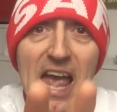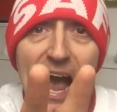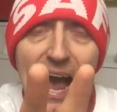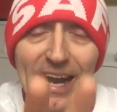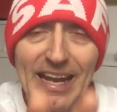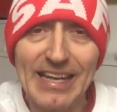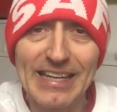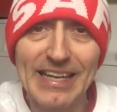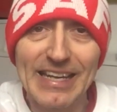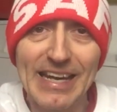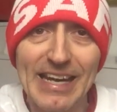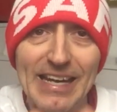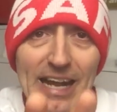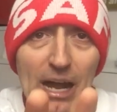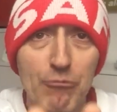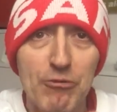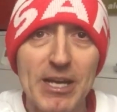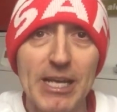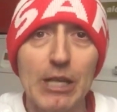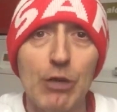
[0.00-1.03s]
And again,
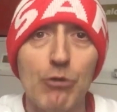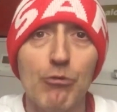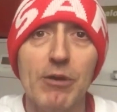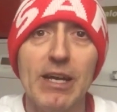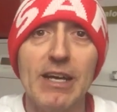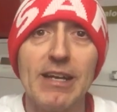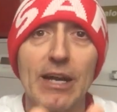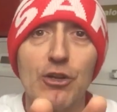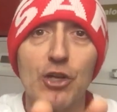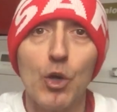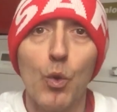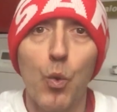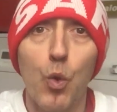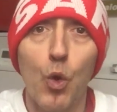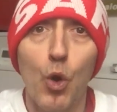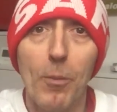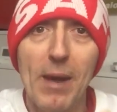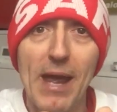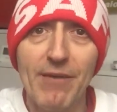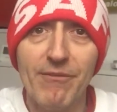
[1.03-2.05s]
I reiterate, I do hope